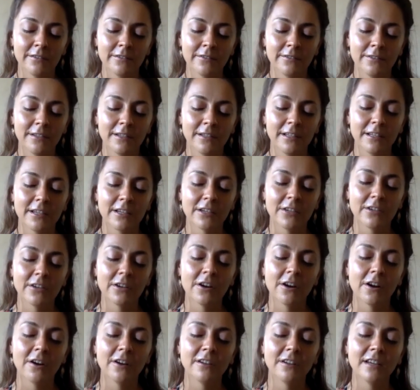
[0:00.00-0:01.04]
Feeling your
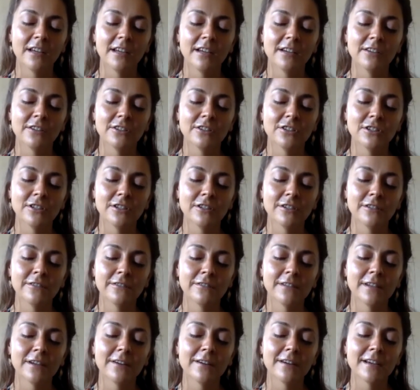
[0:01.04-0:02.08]
heart energy
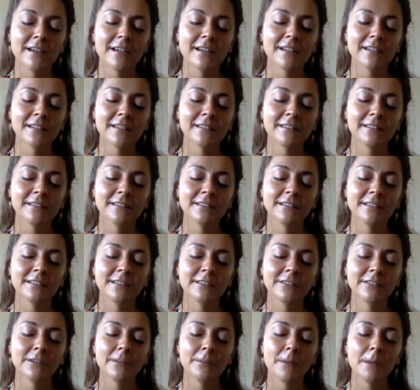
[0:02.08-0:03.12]
flowing
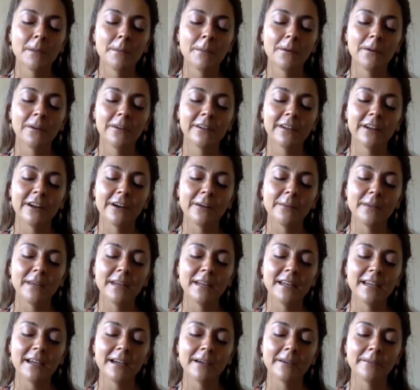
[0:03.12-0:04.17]
to the people in
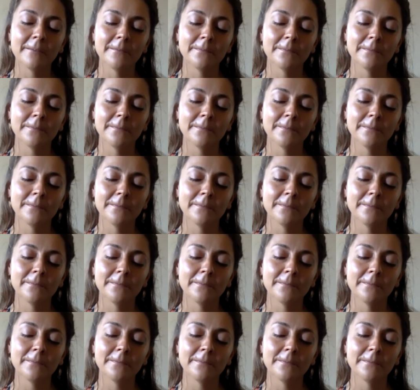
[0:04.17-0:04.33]
Armenia,